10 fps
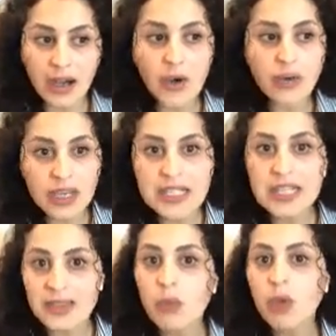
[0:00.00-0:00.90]

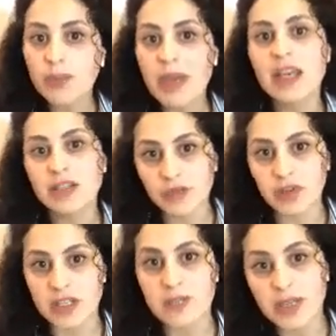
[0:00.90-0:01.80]
obviously that will make a
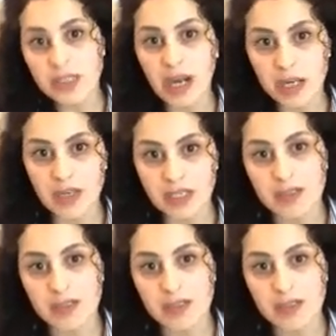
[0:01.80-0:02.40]
difference bit by bit.